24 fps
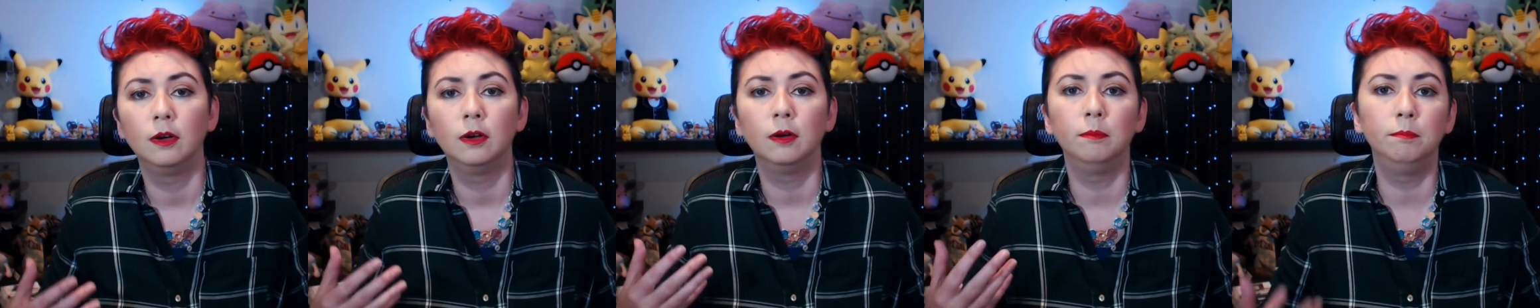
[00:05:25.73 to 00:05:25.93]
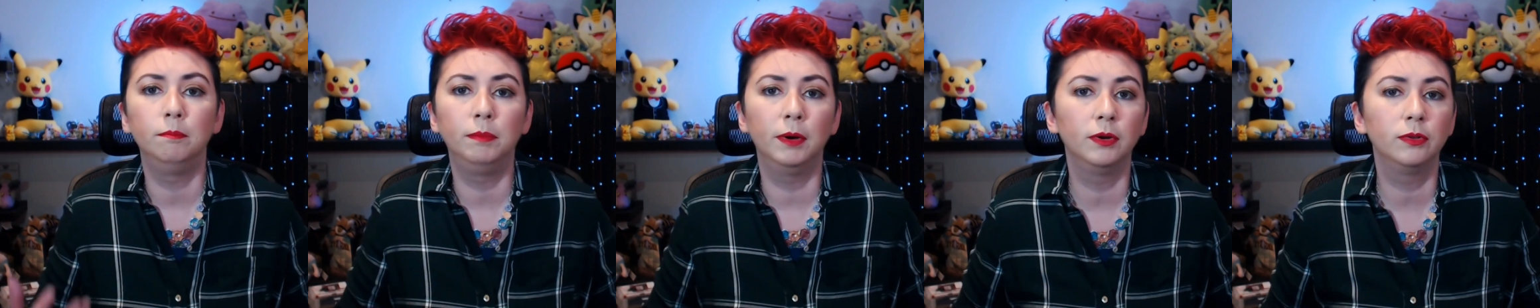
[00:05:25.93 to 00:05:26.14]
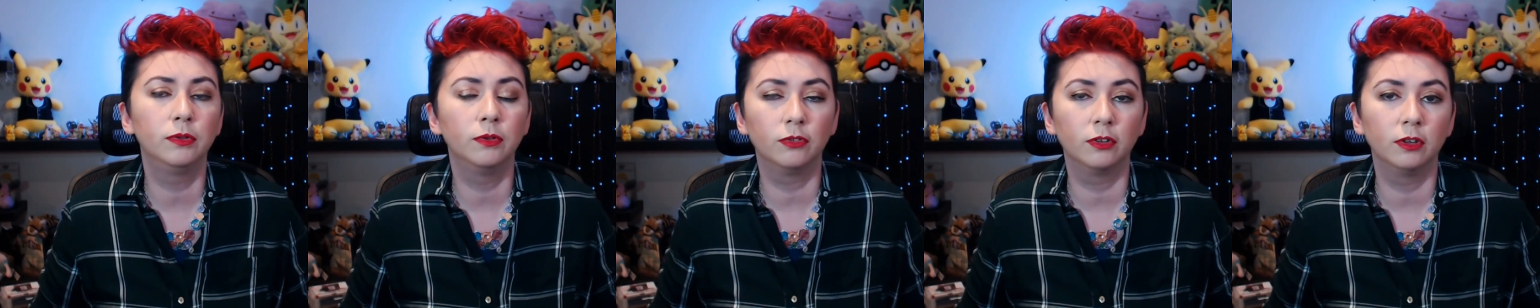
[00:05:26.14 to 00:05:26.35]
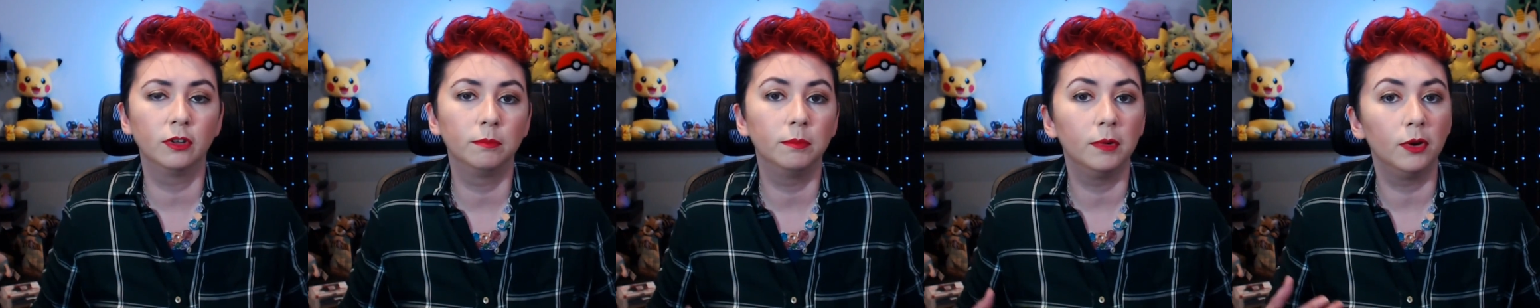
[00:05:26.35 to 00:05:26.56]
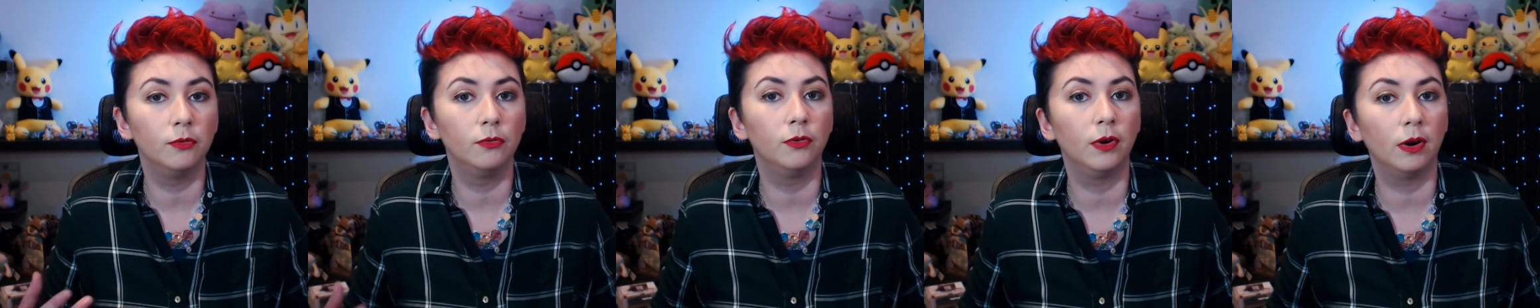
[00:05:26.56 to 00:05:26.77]
Both of them
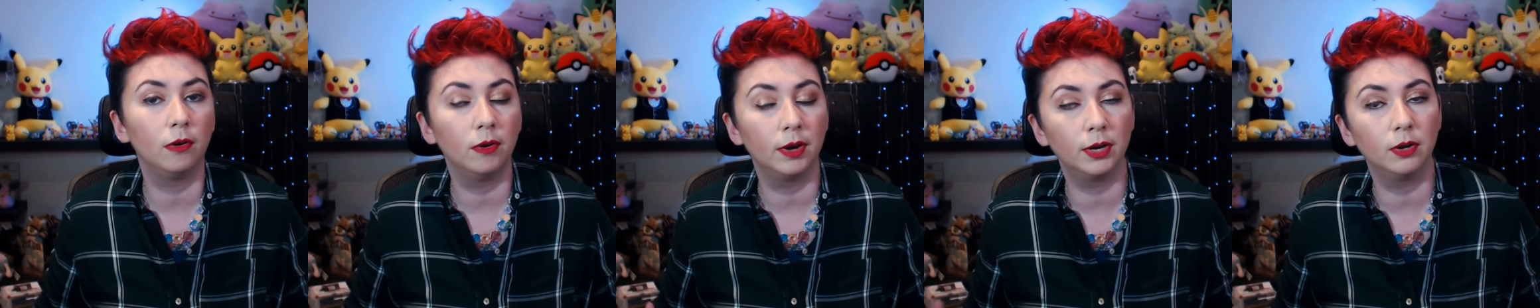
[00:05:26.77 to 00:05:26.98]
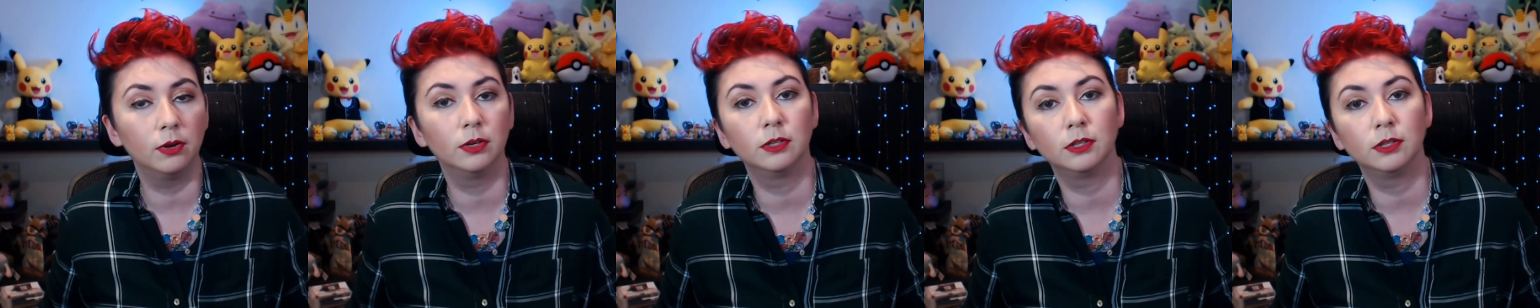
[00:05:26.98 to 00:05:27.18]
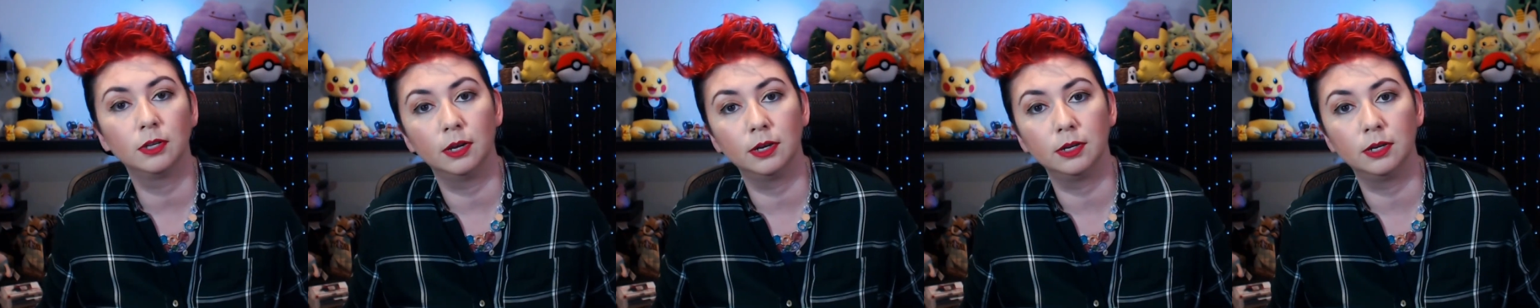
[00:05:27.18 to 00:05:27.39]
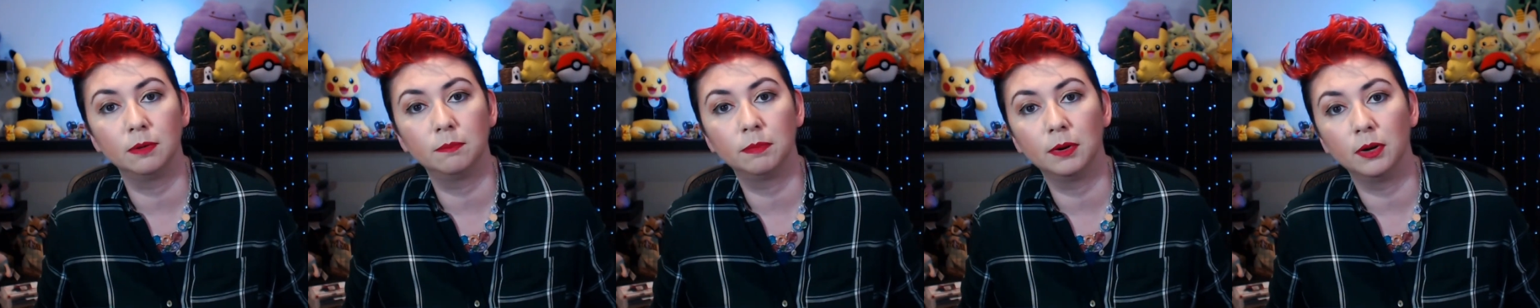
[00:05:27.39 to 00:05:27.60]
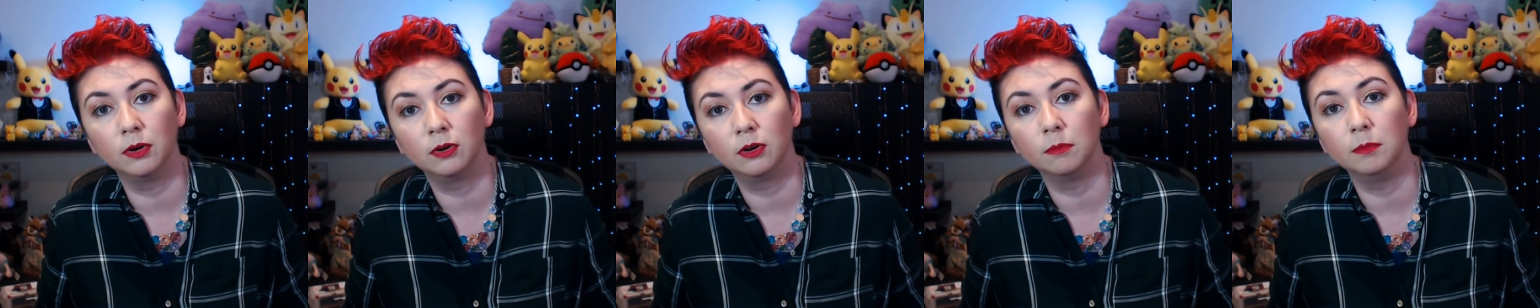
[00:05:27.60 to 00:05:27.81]
are very good Psychic
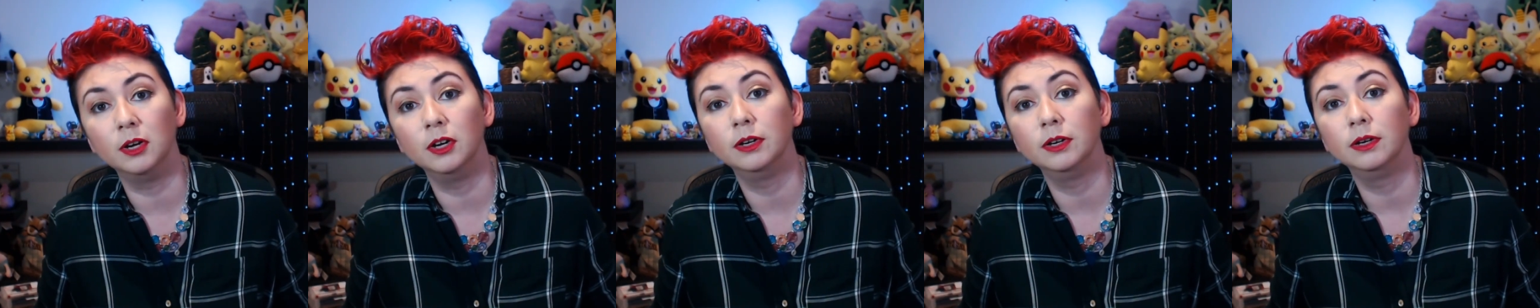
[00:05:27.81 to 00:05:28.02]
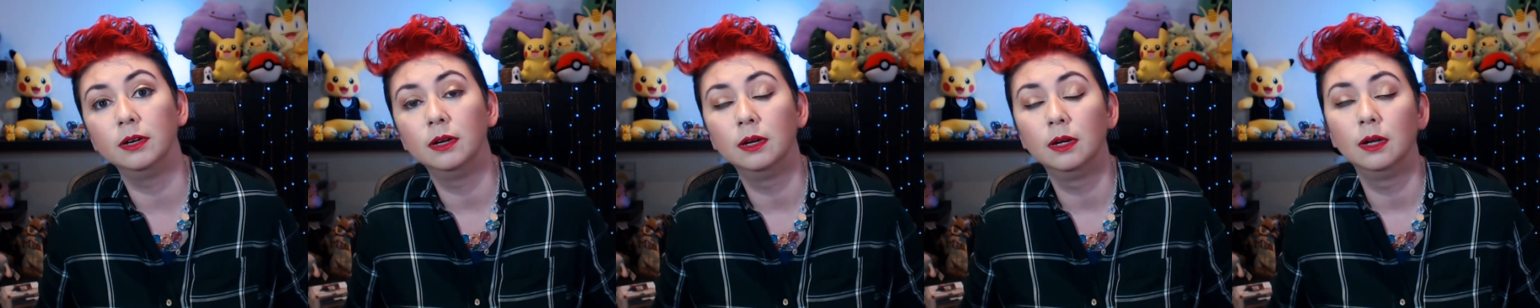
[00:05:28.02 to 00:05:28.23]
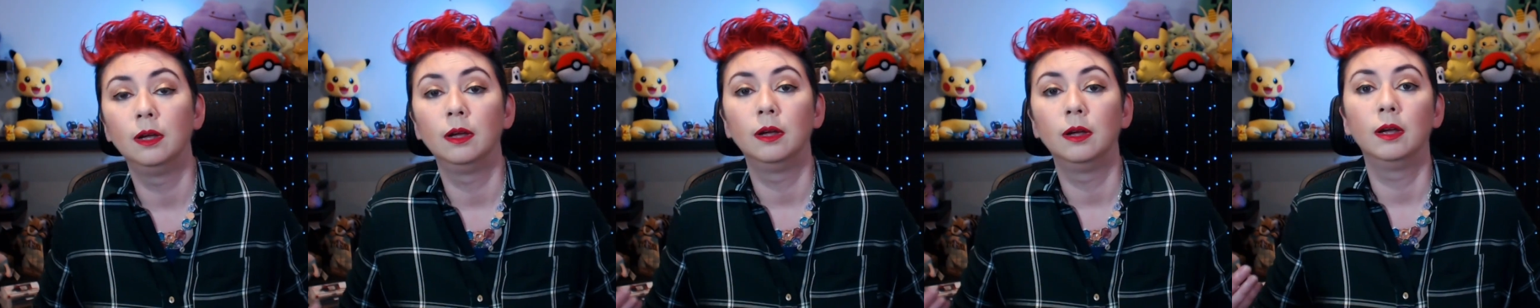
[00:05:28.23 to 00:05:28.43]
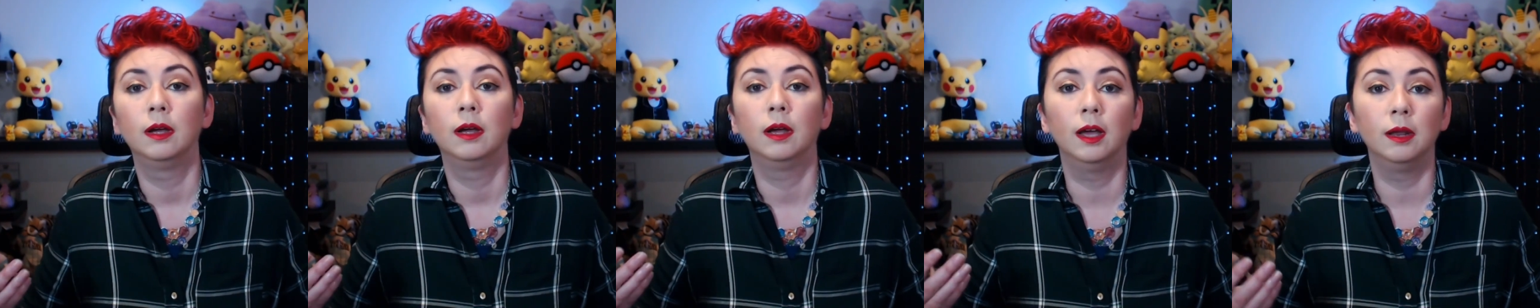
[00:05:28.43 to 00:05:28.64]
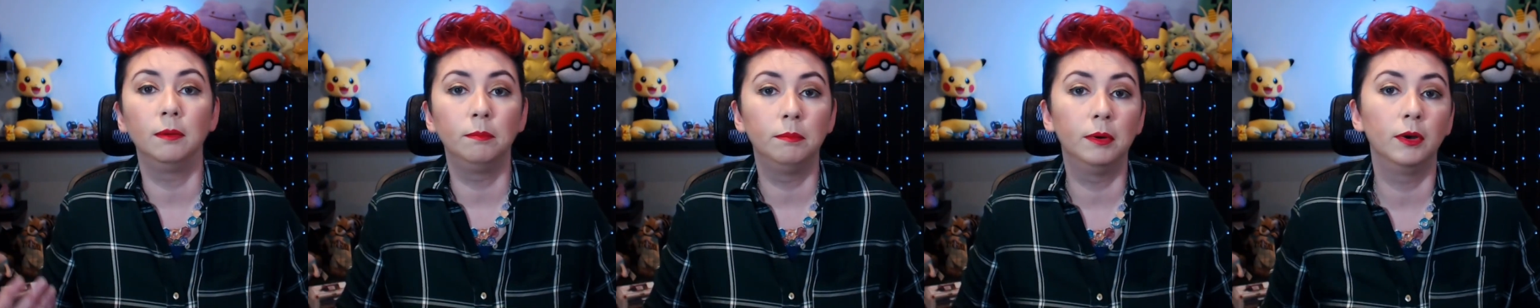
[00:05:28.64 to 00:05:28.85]
Pokemon,
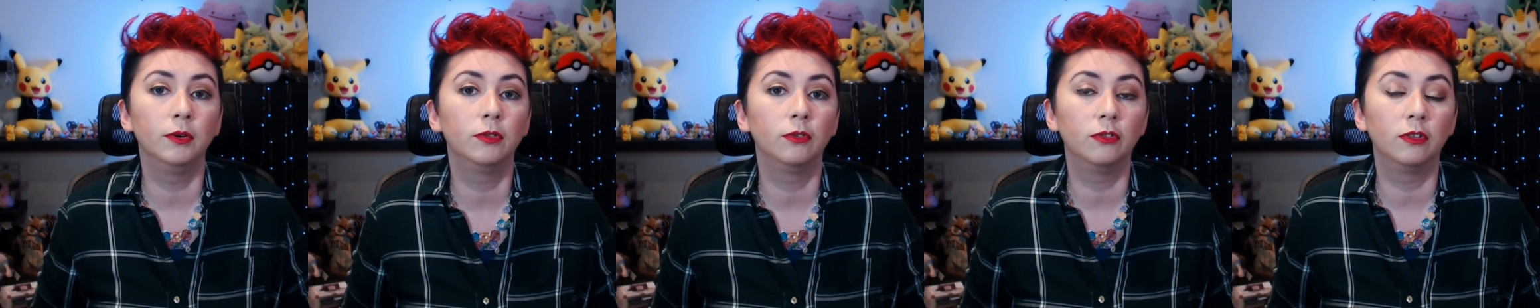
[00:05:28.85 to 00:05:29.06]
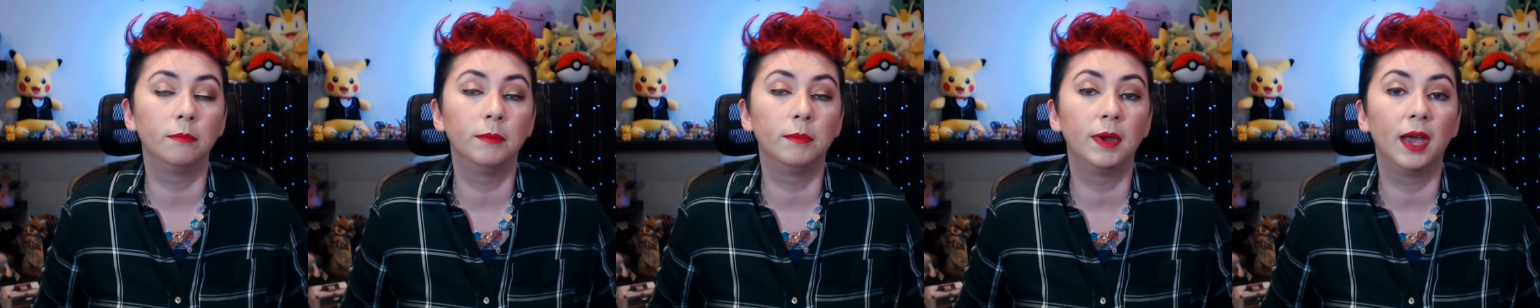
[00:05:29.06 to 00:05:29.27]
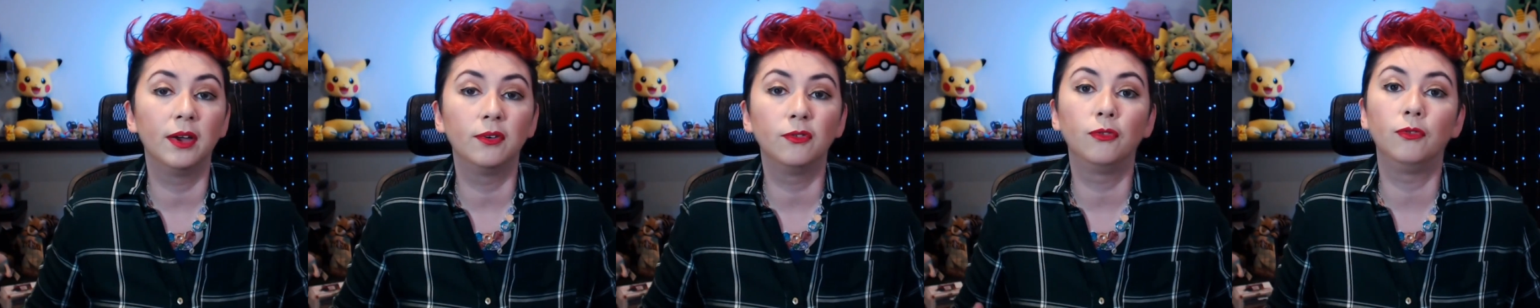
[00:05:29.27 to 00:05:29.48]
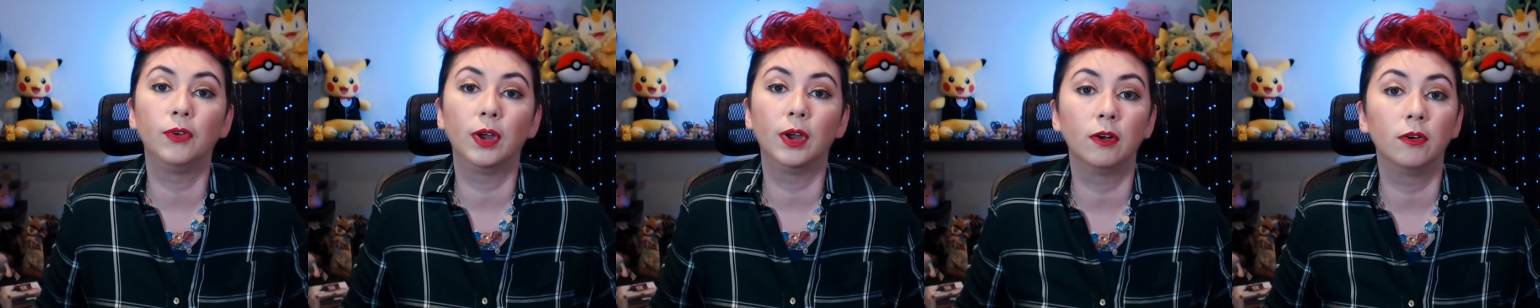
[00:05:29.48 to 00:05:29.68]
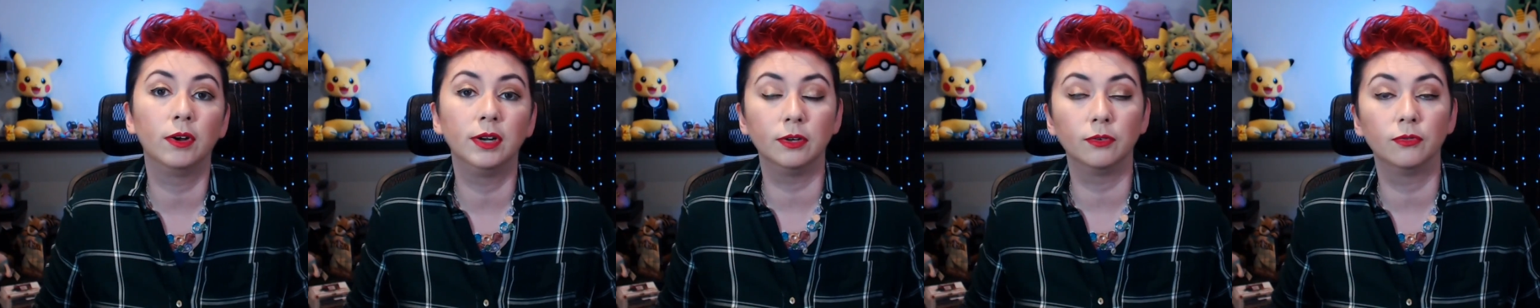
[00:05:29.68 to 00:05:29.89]
and both of them have
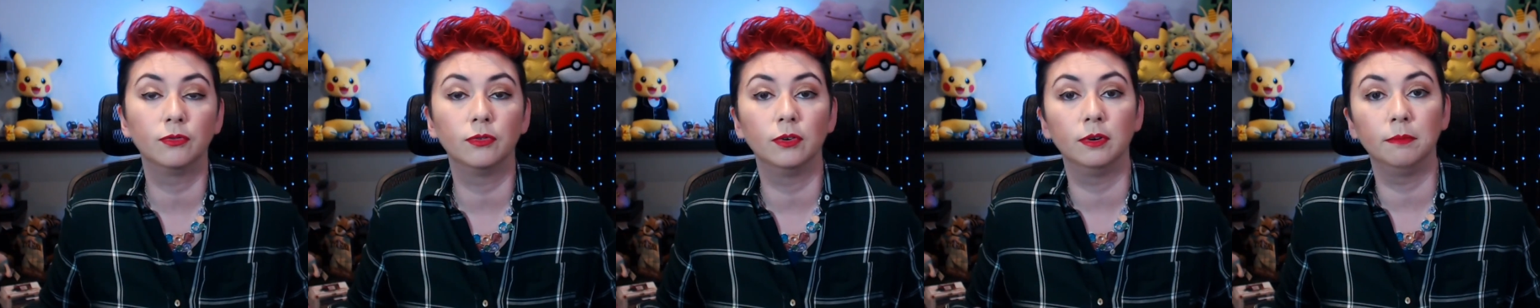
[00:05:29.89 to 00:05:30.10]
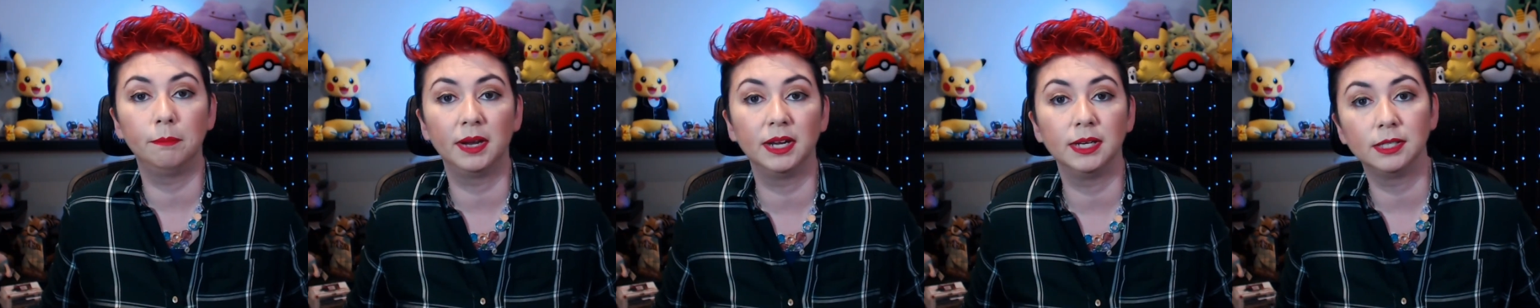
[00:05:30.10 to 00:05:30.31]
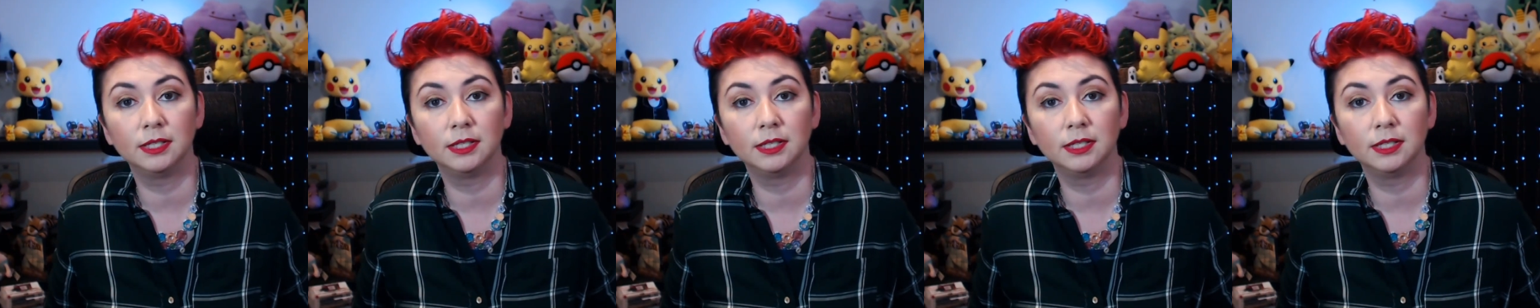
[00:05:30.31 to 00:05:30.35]
very different base